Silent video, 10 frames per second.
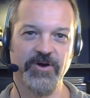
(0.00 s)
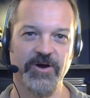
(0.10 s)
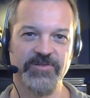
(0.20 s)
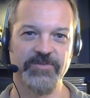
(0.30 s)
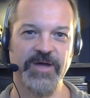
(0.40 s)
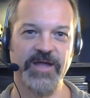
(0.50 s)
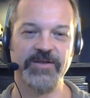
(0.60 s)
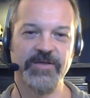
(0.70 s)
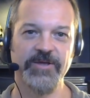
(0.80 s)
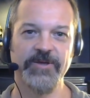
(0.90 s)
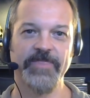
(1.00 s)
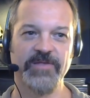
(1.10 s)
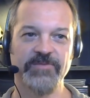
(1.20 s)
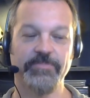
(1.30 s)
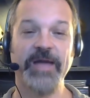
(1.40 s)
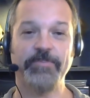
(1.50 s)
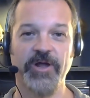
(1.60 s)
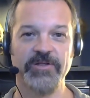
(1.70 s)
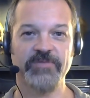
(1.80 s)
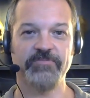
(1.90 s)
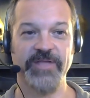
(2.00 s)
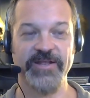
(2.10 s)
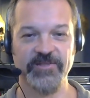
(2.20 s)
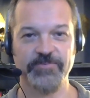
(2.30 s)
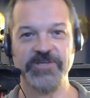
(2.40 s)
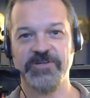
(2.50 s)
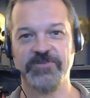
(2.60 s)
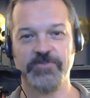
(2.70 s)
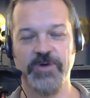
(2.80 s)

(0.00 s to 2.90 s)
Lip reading: hearts and mind as a byproduct of blending species.